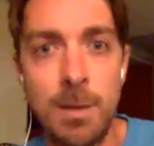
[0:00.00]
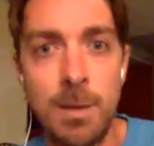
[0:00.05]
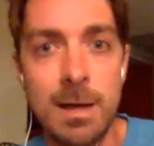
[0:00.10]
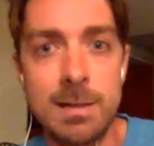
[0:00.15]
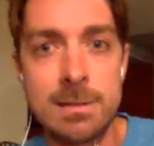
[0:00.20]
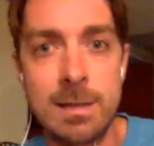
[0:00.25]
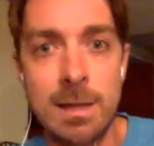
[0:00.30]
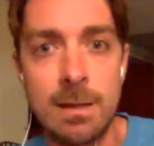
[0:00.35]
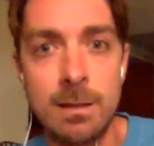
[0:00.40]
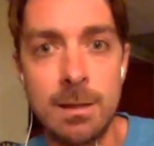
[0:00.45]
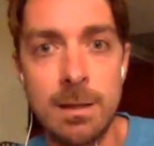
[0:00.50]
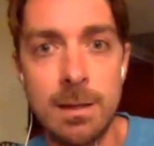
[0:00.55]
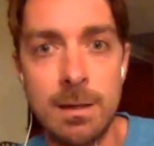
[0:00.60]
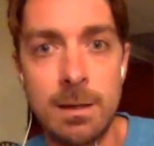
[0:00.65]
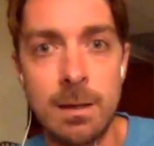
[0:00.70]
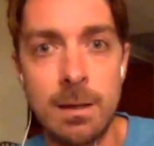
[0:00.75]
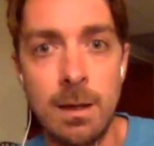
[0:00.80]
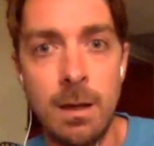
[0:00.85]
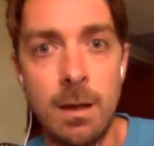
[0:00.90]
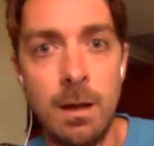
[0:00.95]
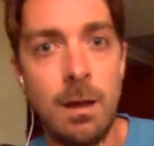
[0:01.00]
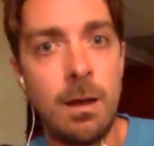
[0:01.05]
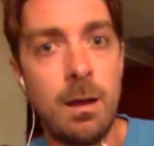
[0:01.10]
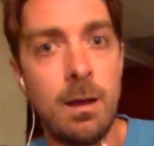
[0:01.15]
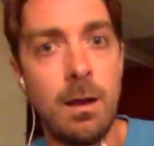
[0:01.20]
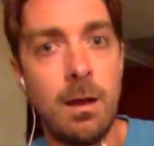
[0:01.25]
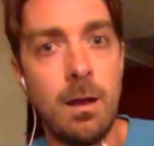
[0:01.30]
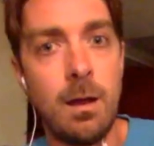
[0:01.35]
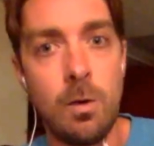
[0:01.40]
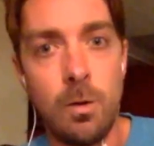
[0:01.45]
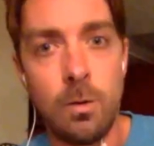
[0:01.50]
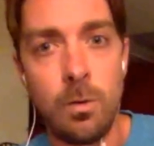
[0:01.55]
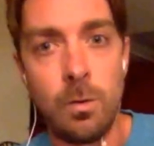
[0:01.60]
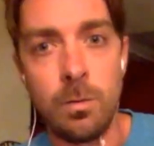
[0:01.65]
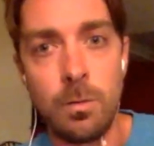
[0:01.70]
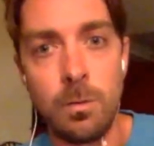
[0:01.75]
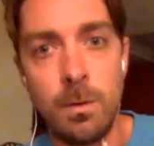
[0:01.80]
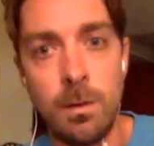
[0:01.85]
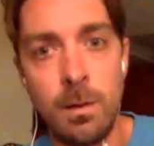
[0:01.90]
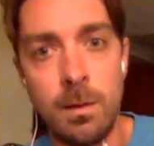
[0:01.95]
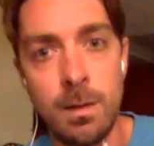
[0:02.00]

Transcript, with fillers: mindset, like, oh,